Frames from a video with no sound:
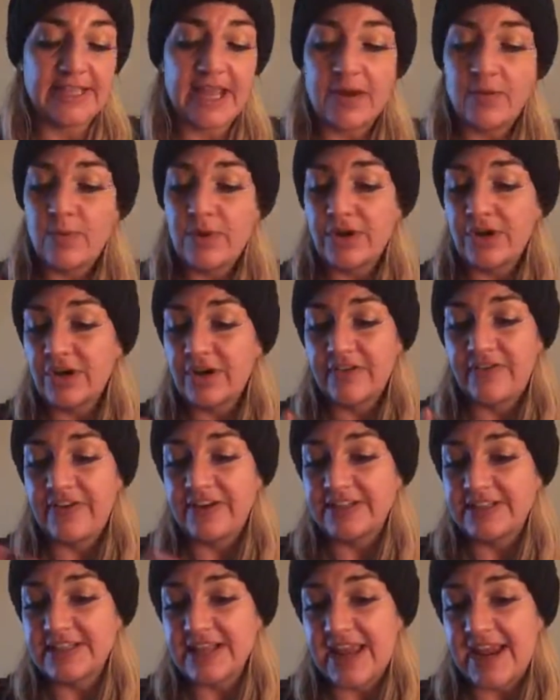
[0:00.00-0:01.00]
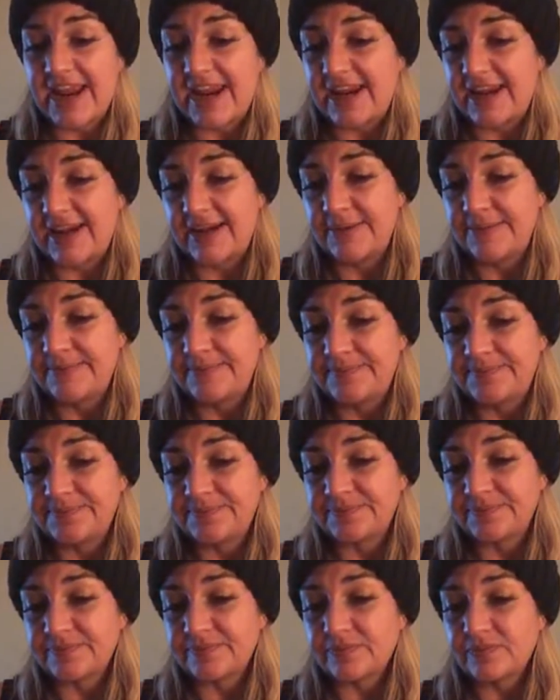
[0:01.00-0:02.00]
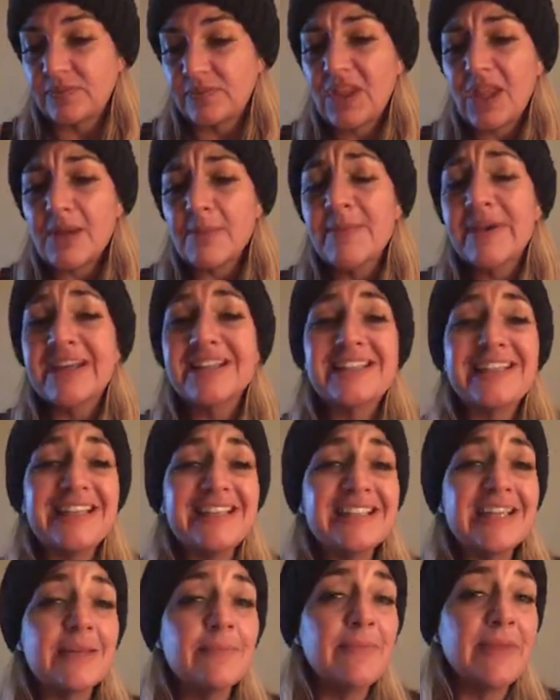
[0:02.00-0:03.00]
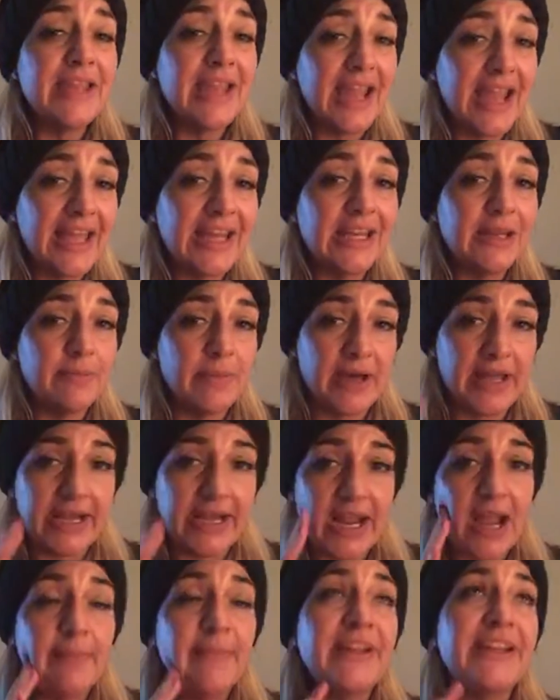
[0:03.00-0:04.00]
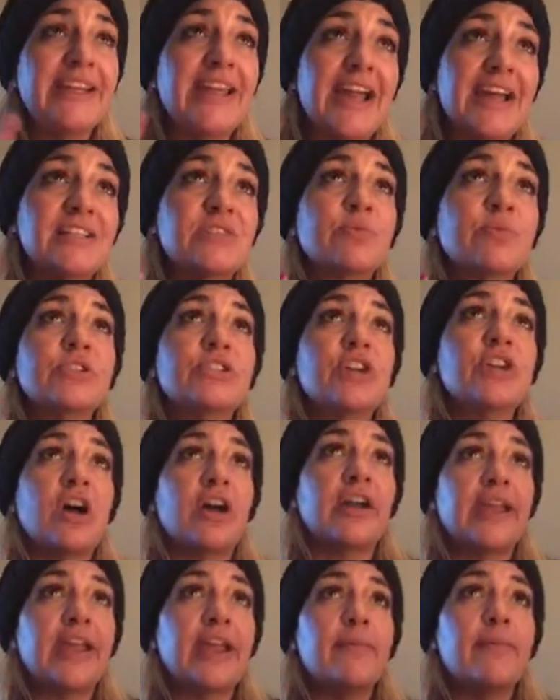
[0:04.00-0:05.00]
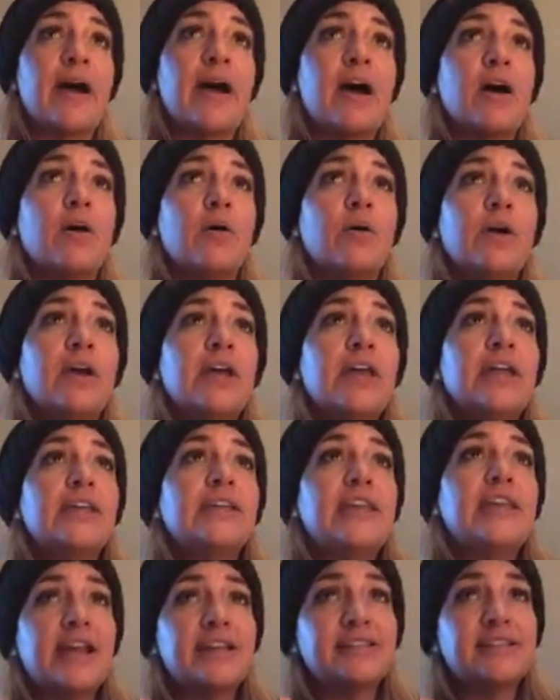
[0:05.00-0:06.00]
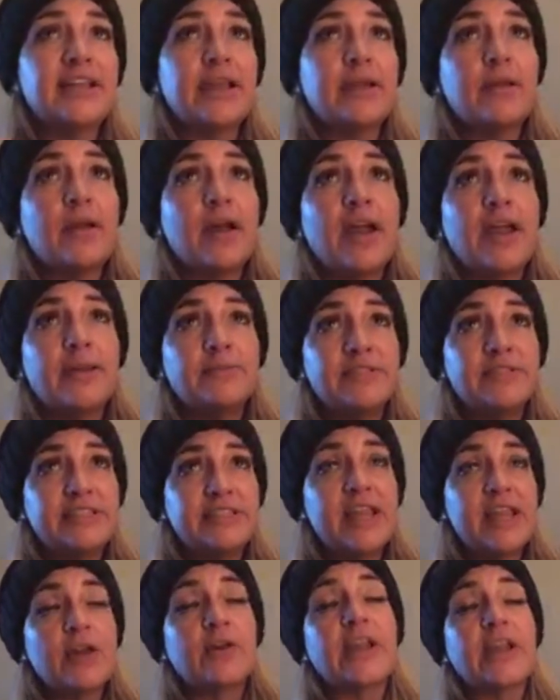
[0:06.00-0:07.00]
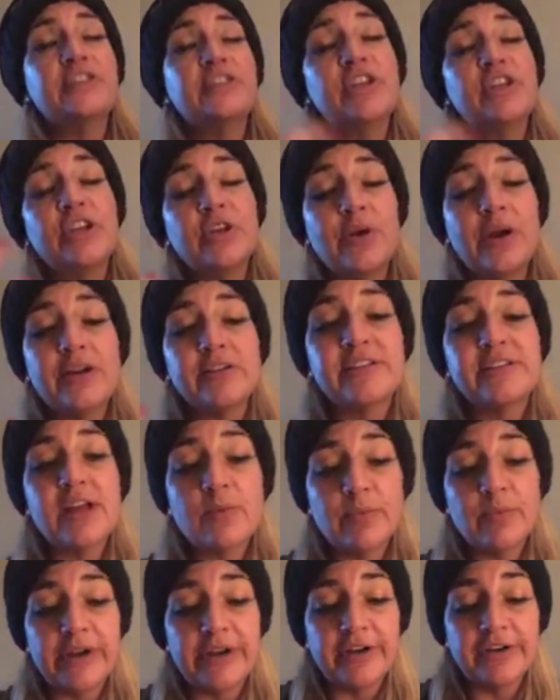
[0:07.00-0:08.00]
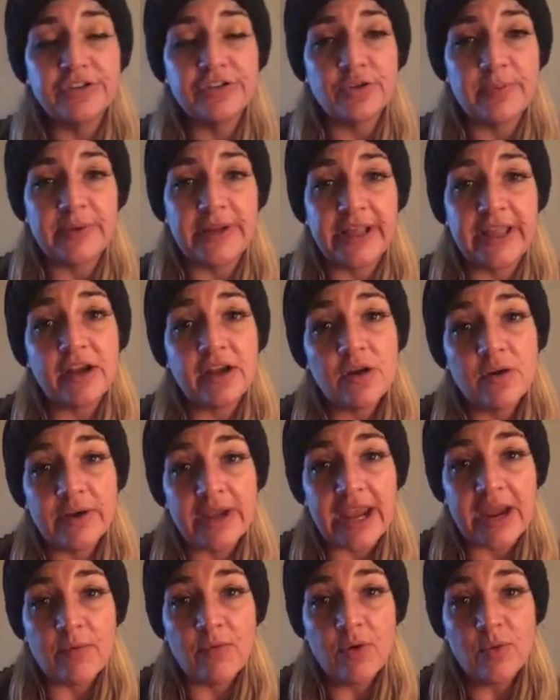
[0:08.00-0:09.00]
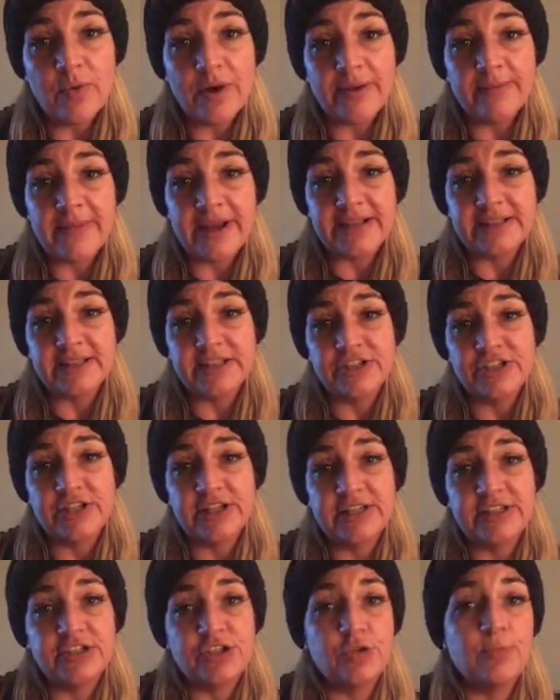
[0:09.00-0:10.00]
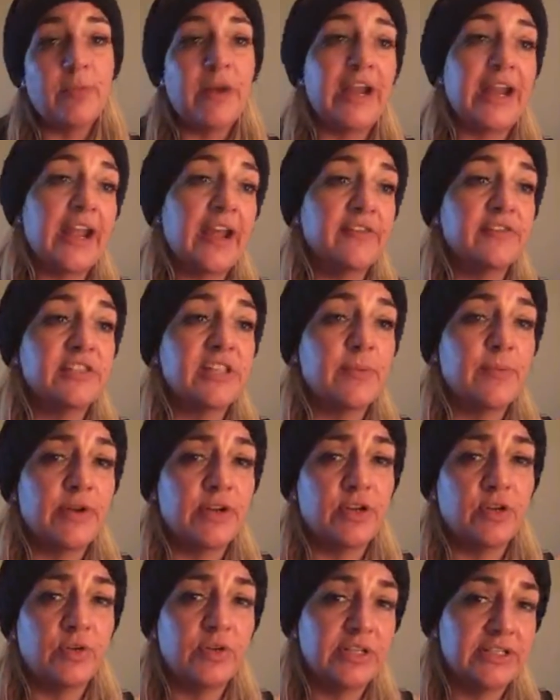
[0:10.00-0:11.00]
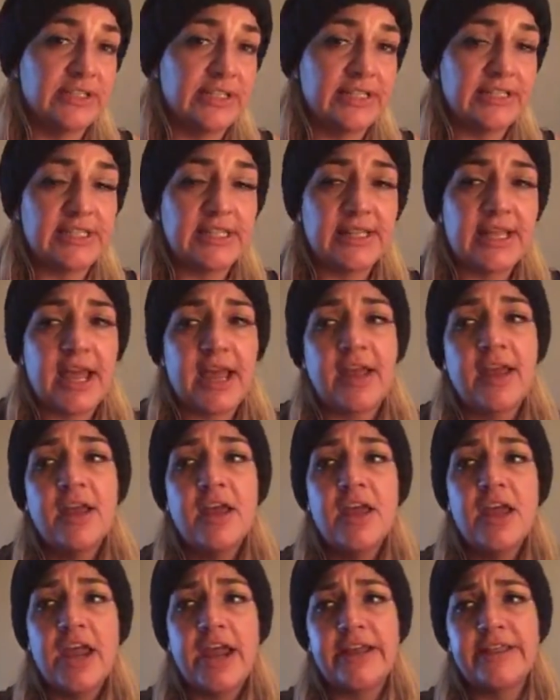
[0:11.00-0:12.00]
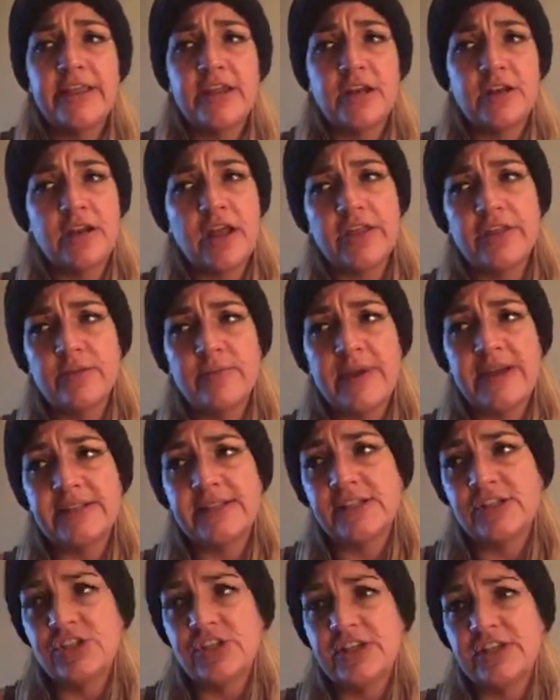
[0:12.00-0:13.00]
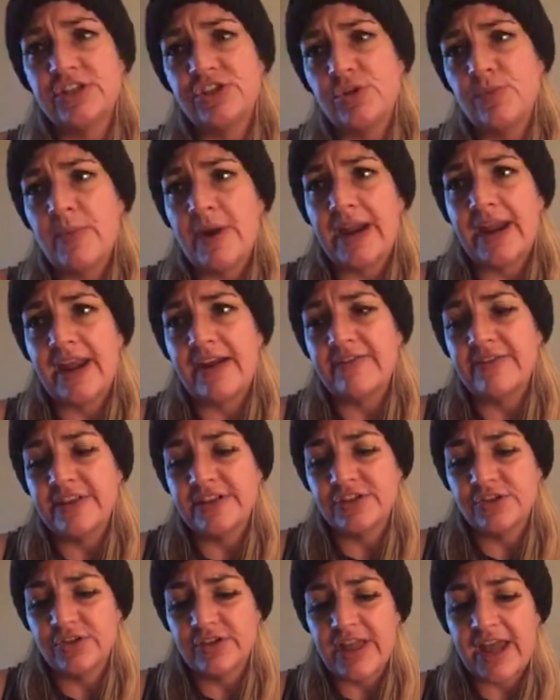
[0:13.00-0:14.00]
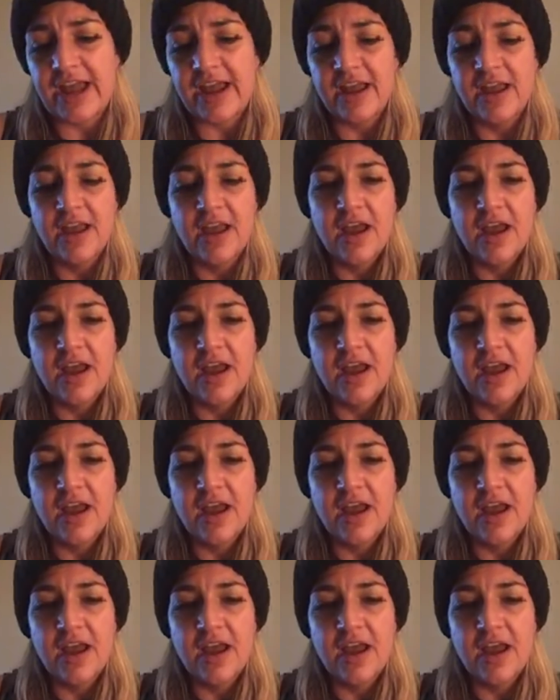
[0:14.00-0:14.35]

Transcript: I wonder if it's like, because these can be anybody. I mean, yes, we're talking about, yes, okay, so you know how some readers will be like, okay, well, one message is you might have someone who does this and that. And then another message is you might have this or that.